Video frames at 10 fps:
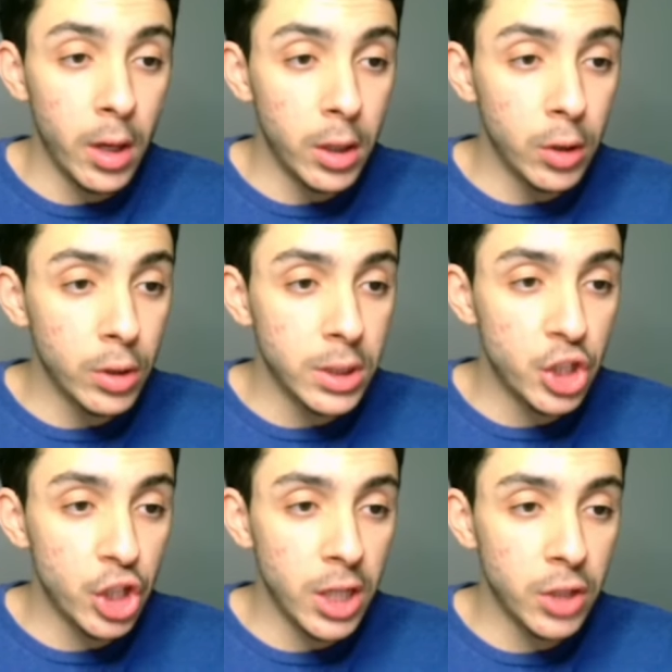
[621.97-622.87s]
You can
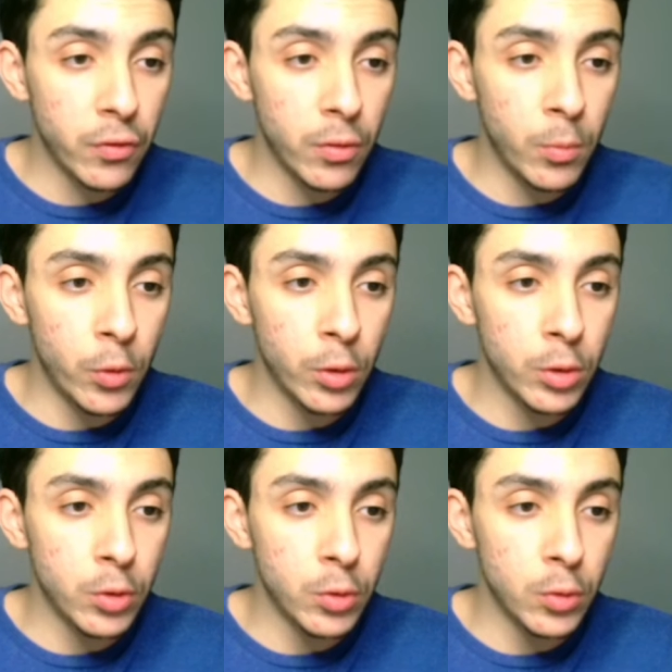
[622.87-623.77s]
change from work
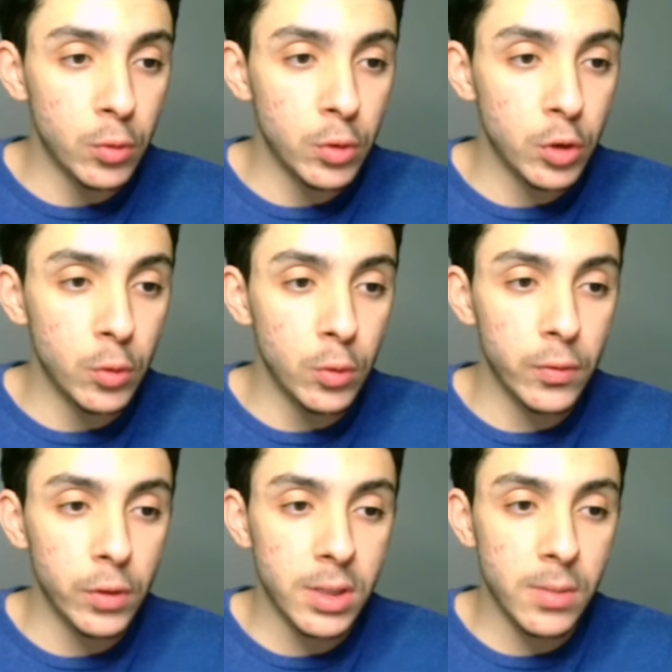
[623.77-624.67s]
to school, for
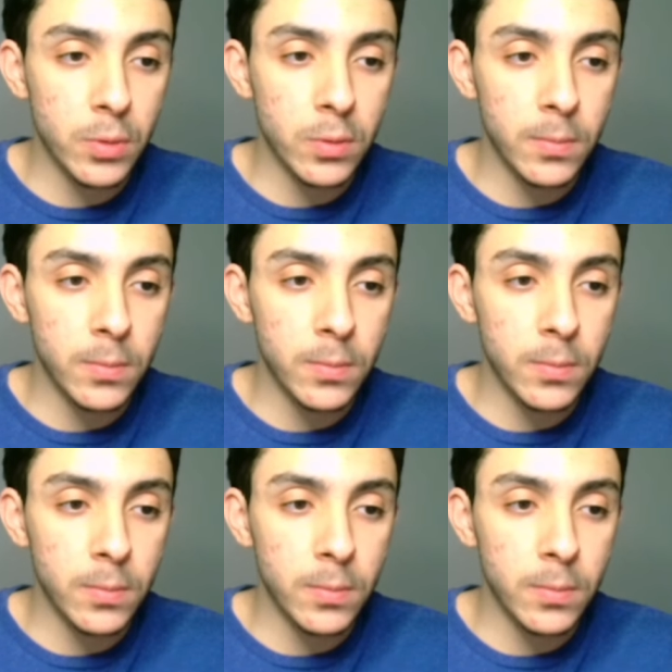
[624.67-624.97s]
example.